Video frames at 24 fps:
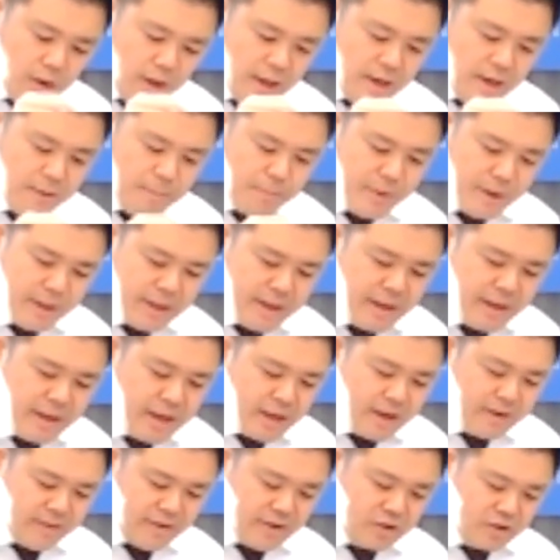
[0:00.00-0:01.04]
in the
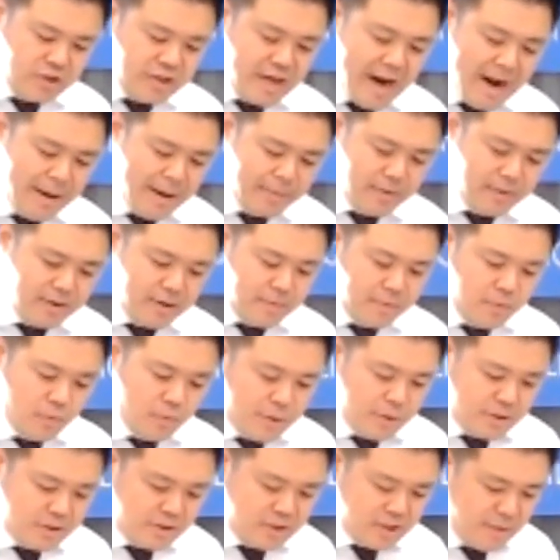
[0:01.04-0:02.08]
beginning of this chapter,
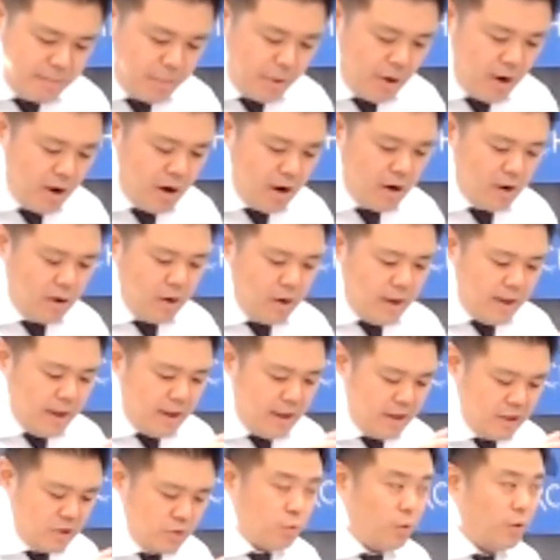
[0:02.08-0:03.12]
we see Paul,
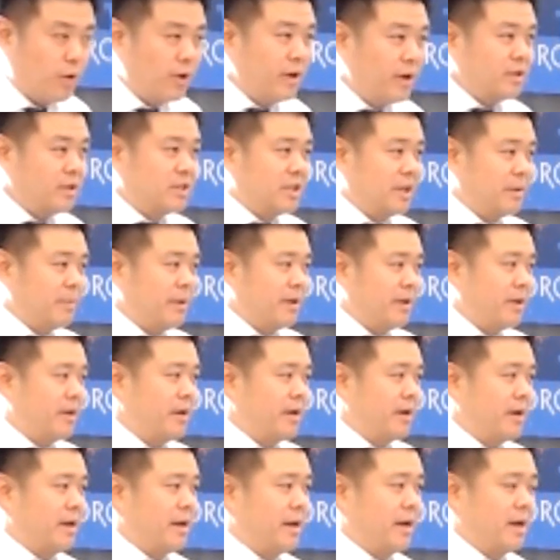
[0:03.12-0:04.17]
he's warning Timothy
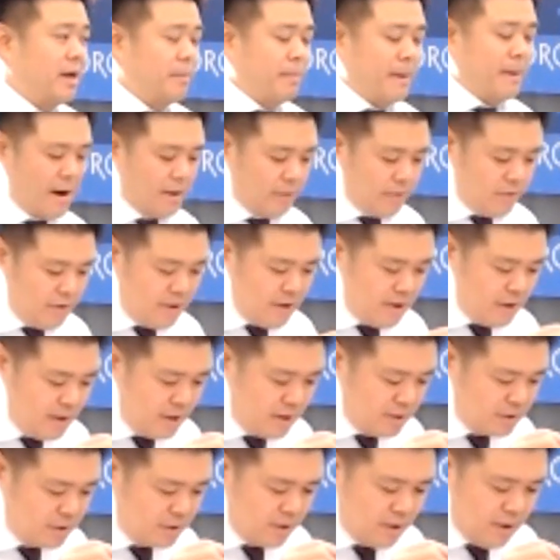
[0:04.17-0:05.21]
again about
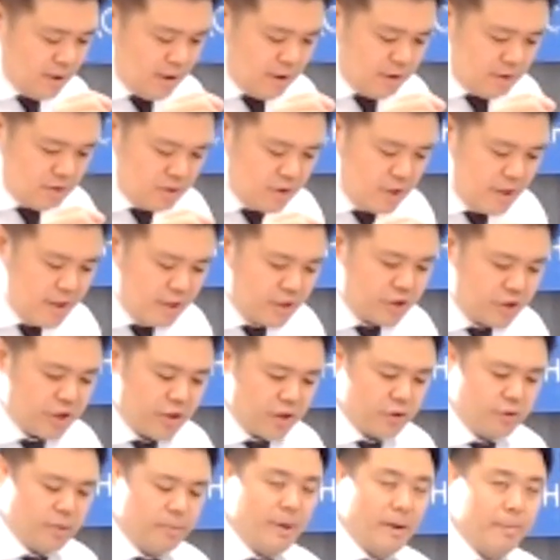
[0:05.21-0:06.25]
these
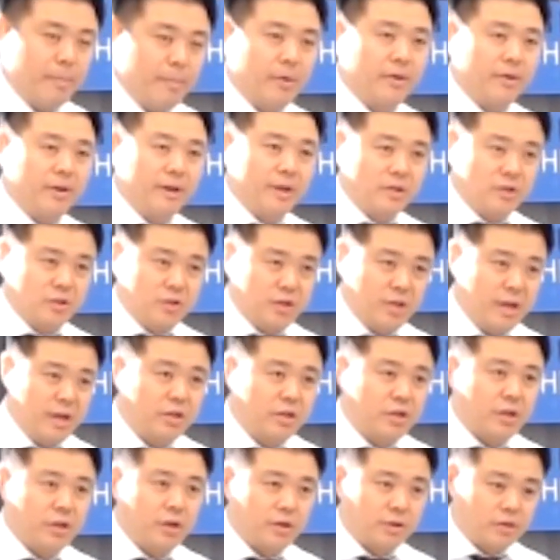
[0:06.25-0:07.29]
teachers, remember, these
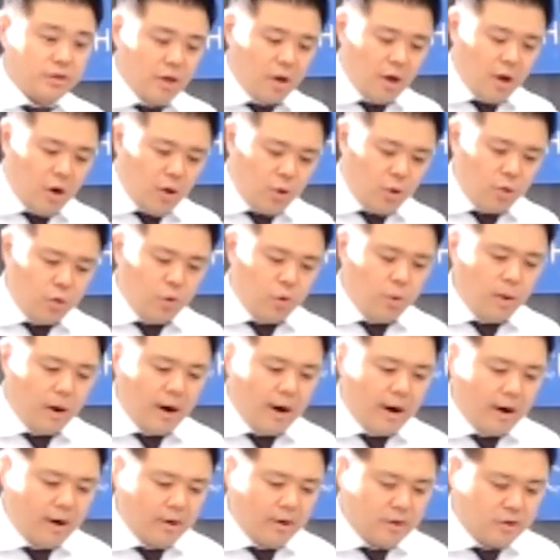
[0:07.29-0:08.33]
teachers who
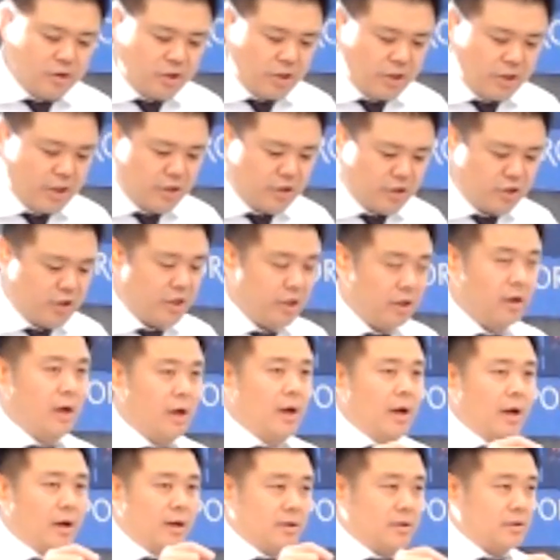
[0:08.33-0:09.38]
are teaching
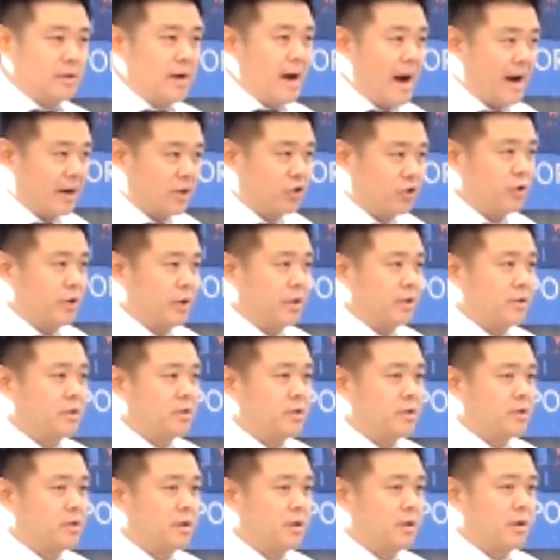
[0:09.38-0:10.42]

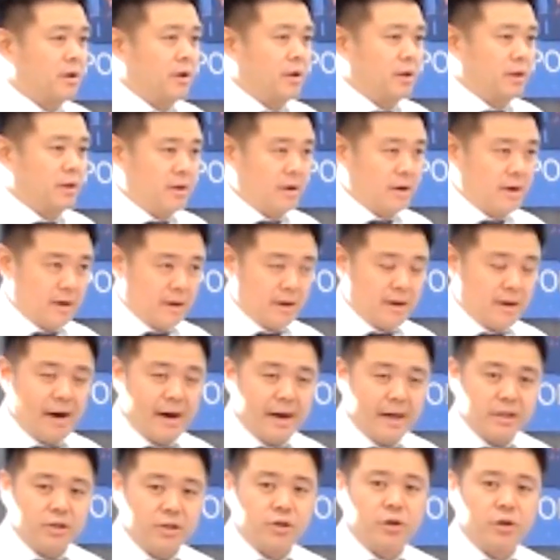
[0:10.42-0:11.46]
doctrines that are
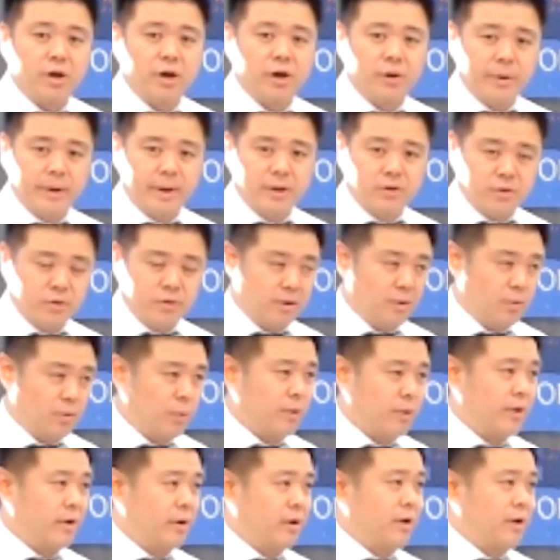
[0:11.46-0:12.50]
contrary to the
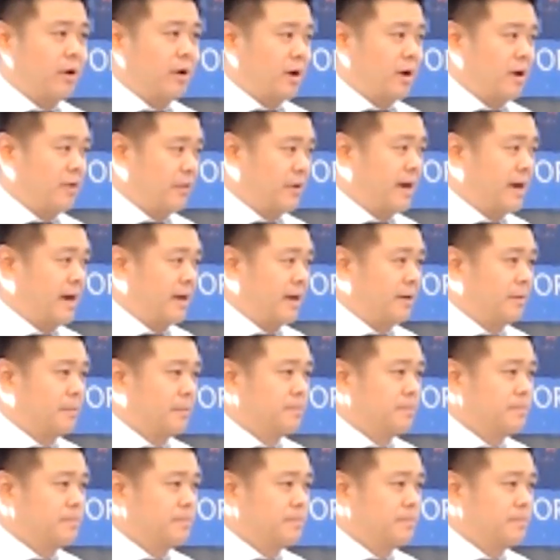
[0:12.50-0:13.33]
Word of God.